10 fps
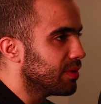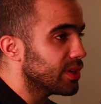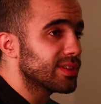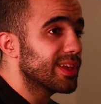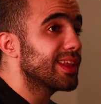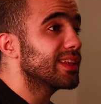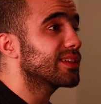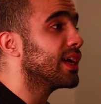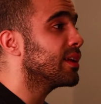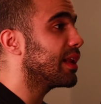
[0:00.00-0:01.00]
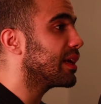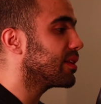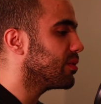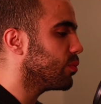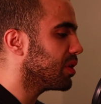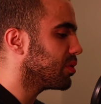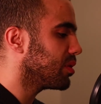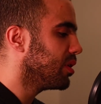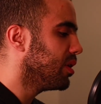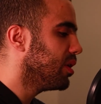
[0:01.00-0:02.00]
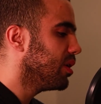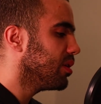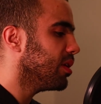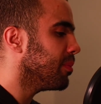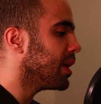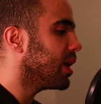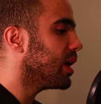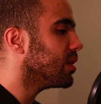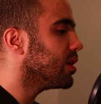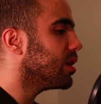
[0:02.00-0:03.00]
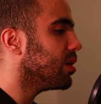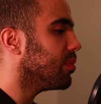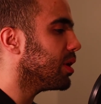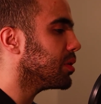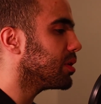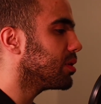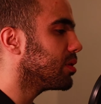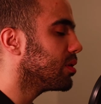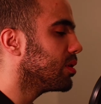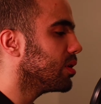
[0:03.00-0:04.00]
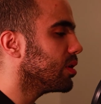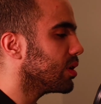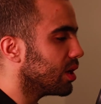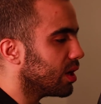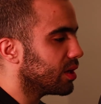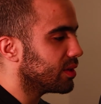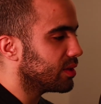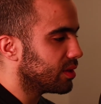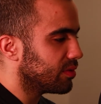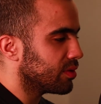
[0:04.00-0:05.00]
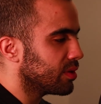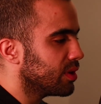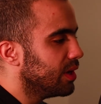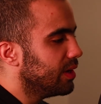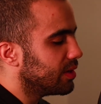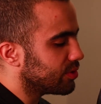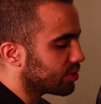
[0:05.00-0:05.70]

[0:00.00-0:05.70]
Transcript: That's kind of like what the main idea about God even is.